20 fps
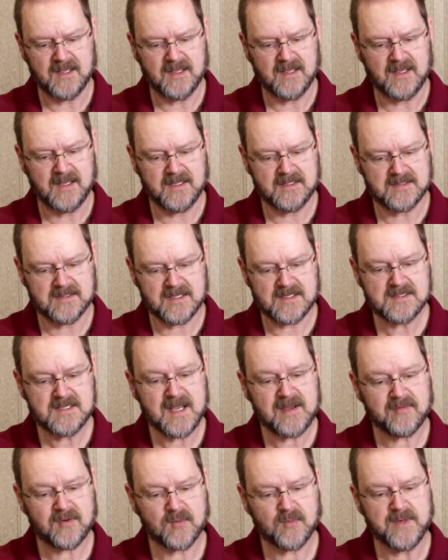It does
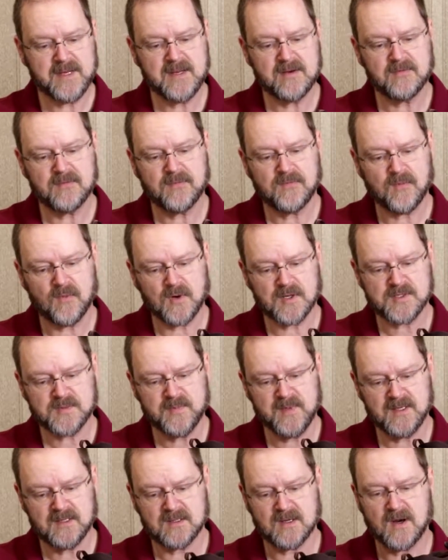have a
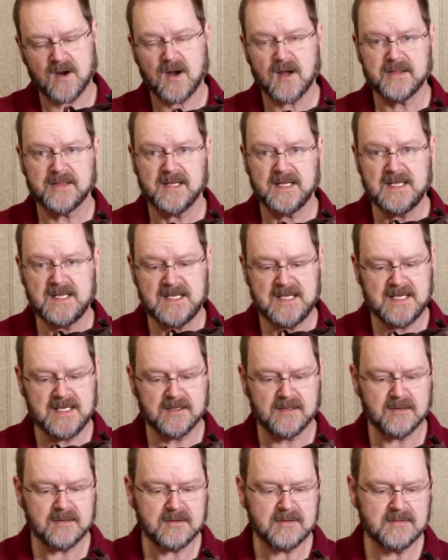reinforcement on the
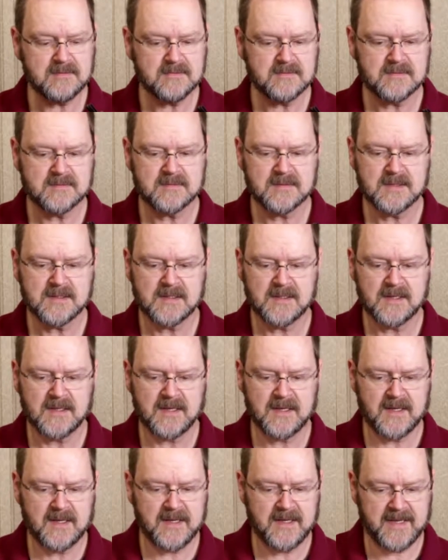heel.
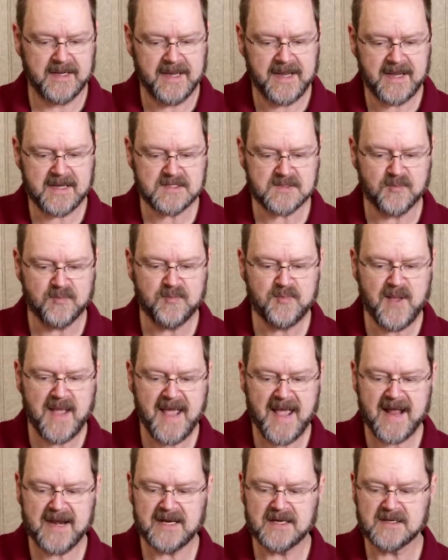It has a
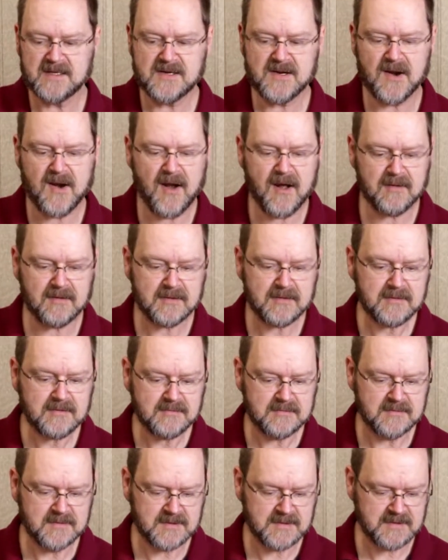padded collar.
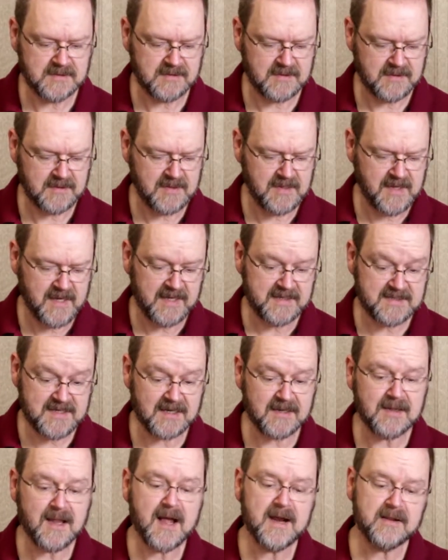It's got
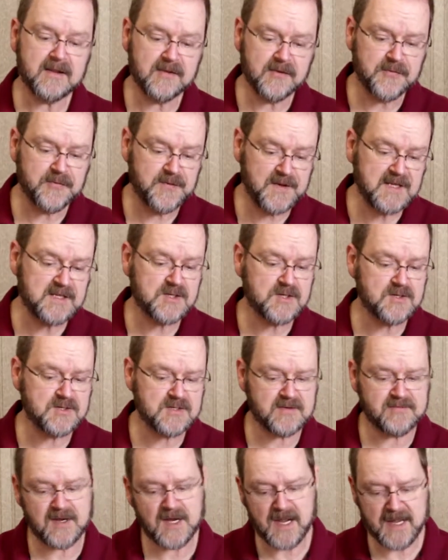a lot of the features
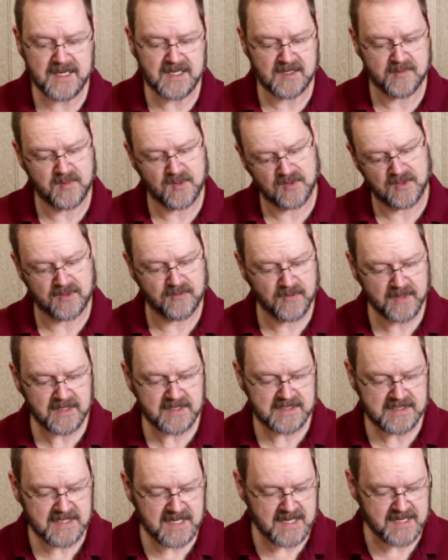of a hiking boot. It
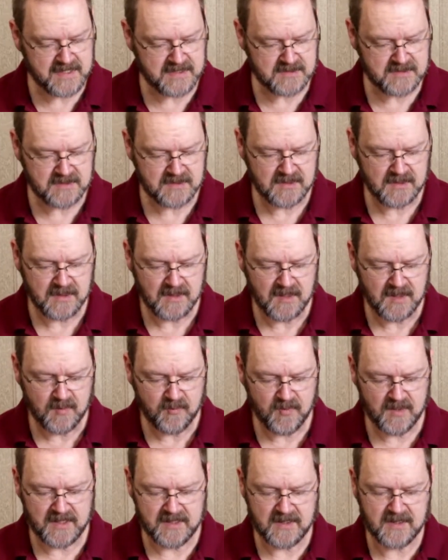really does,
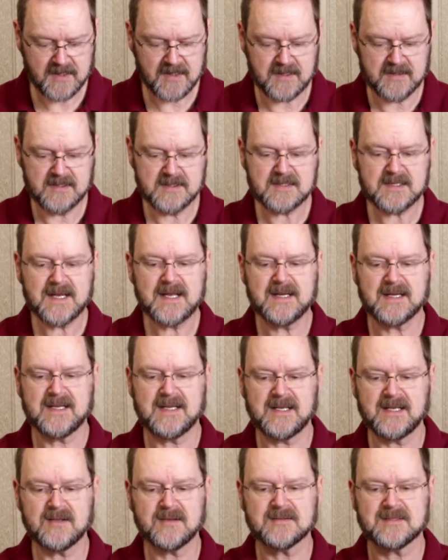but this kind of
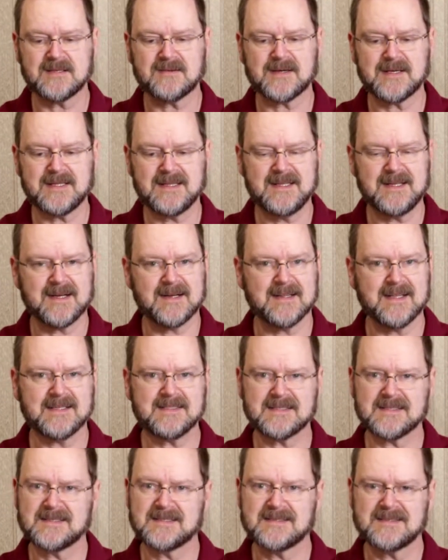kills it right there.
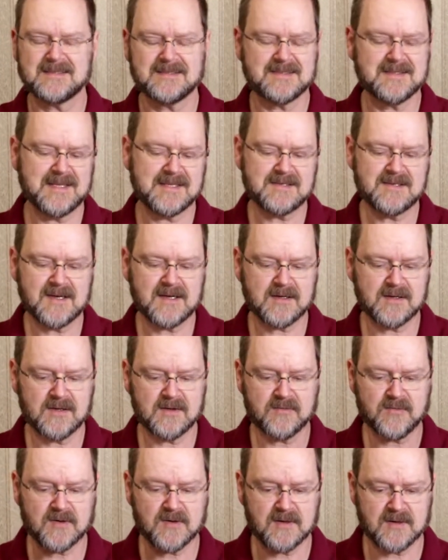That's not good
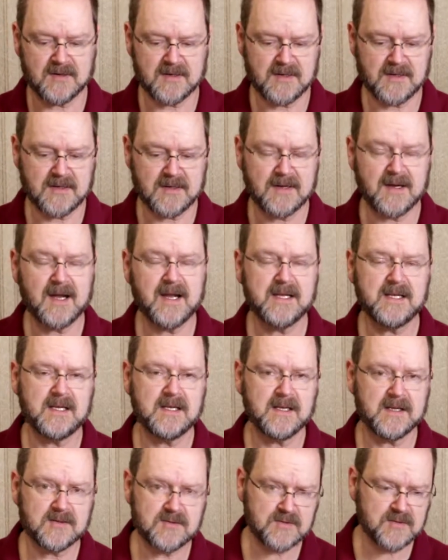for
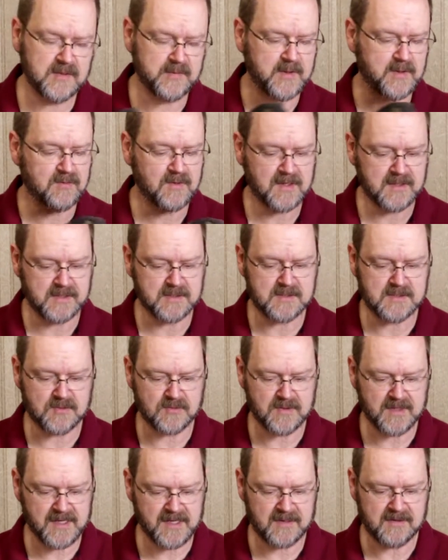hiking extremely rugged
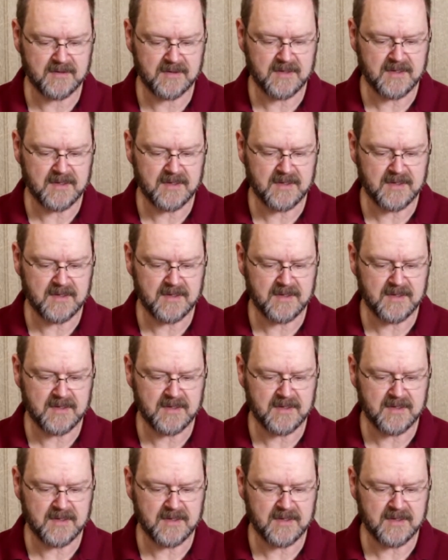terrain.